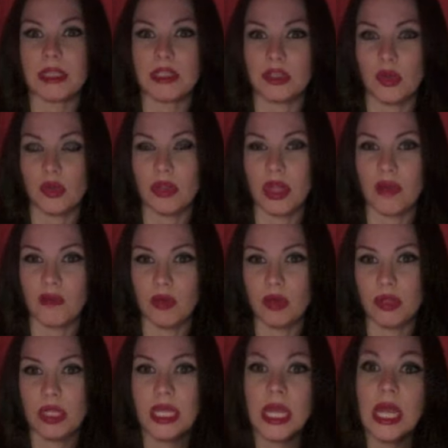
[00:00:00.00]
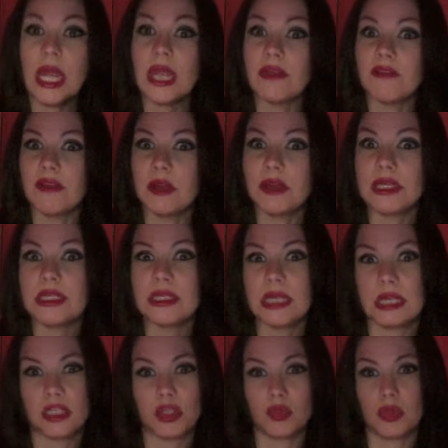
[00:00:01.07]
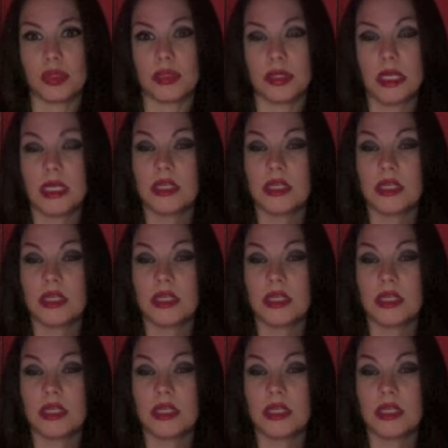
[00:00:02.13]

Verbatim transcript: soul level, and very sexual.